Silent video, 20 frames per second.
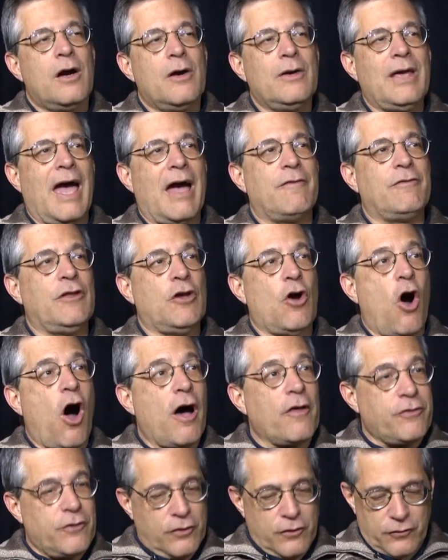have the
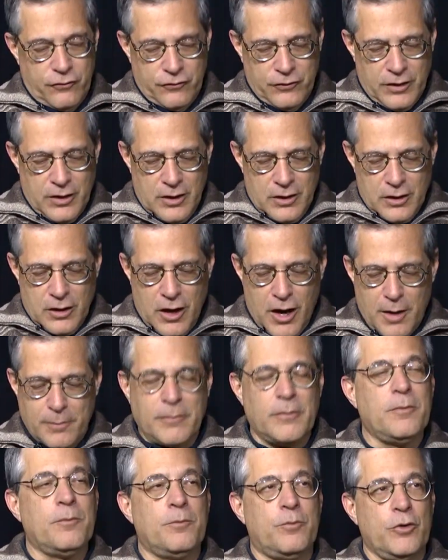authors,
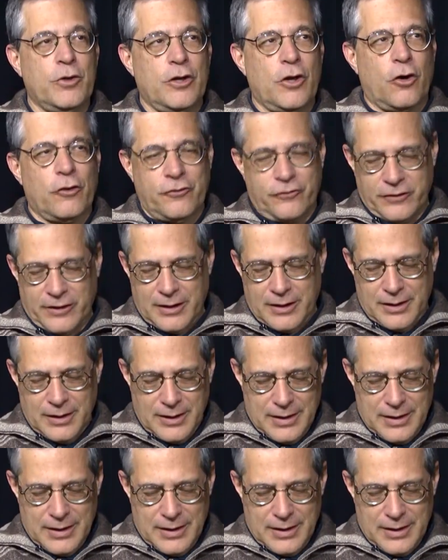Carmen Boullosa